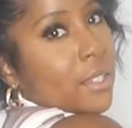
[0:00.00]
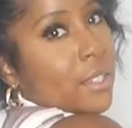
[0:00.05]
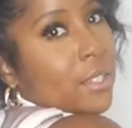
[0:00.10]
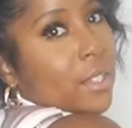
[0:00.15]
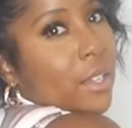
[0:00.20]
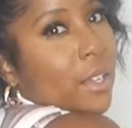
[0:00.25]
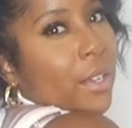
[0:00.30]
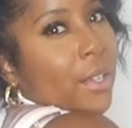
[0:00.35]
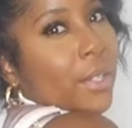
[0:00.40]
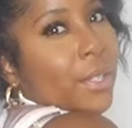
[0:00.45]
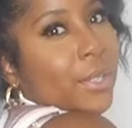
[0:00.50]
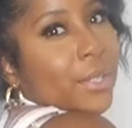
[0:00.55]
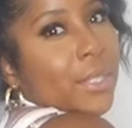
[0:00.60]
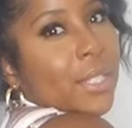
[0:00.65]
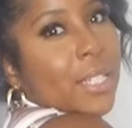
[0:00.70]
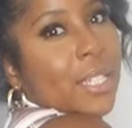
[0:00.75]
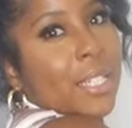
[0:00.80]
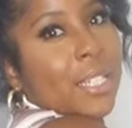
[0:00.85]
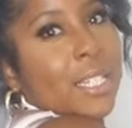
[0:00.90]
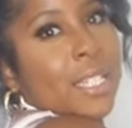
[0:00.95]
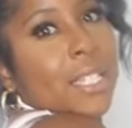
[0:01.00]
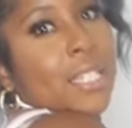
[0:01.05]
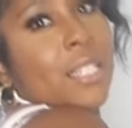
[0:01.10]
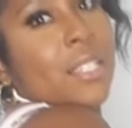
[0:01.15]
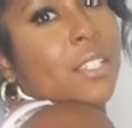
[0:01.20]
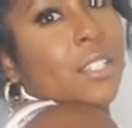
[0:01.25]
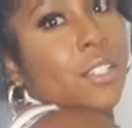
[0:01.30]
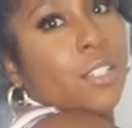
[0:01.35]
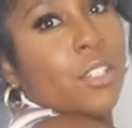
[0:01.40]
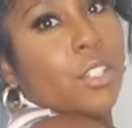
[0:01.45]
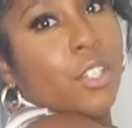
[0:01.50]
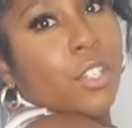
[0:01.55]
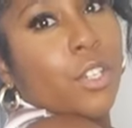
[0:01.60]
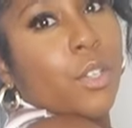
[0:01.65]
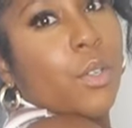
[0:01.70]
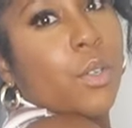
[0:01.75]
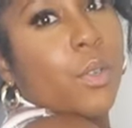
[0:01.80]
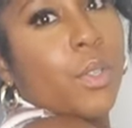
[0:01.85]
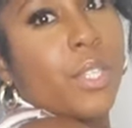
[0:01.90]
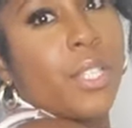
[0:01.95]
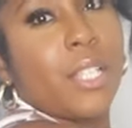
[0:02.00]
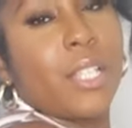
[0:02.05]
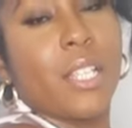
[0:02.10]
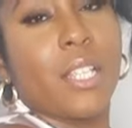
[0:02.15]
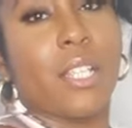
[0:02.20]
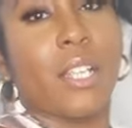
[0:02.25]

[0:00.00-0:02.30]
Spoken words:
So, this is cute, this is a